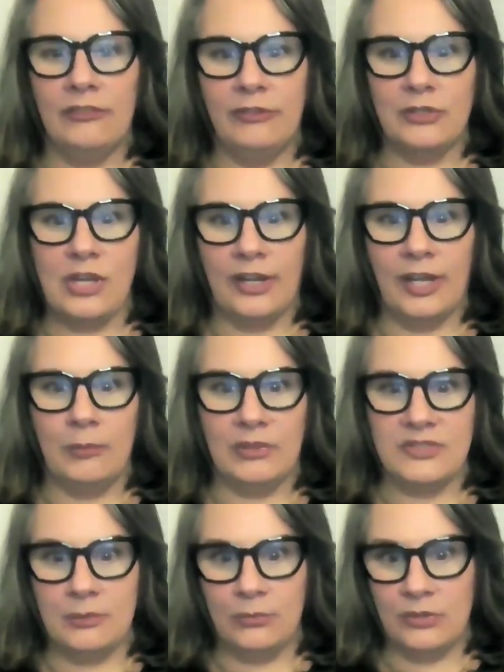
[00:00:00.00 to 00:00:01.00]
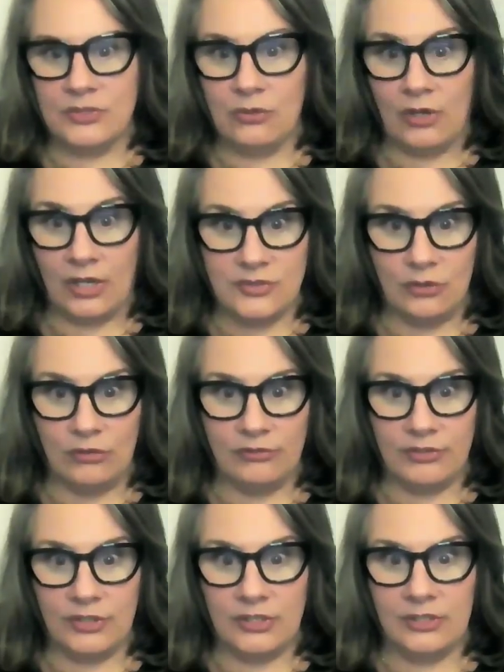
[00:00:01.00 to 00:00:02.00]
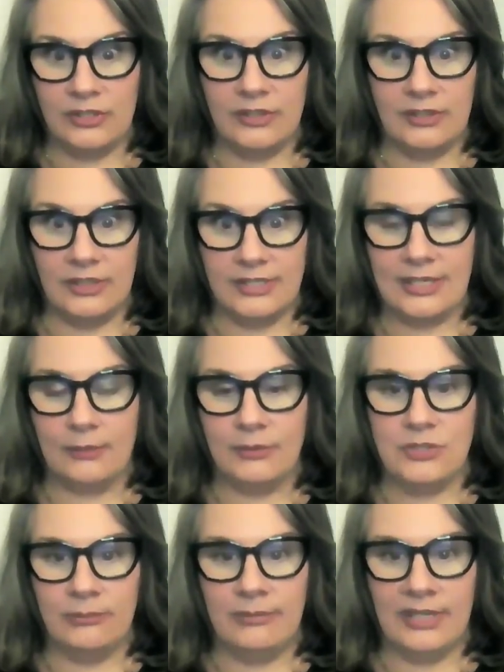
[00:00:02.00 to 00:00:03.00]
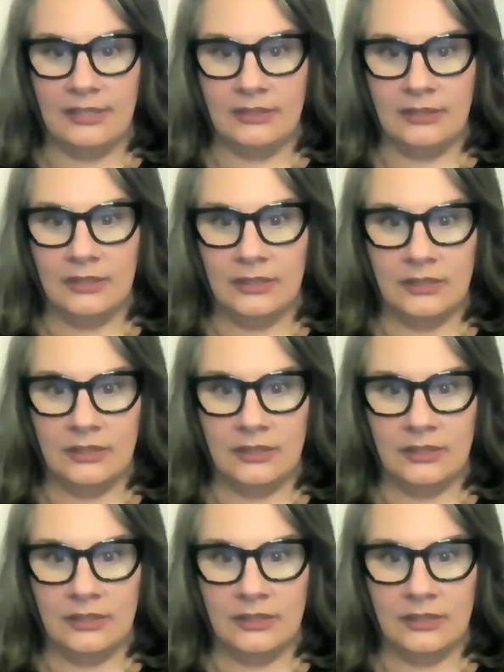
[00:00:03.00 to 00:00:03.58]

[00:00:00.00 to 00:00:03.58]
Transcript: If you're talking about someone who's crossed over, is that what you mean?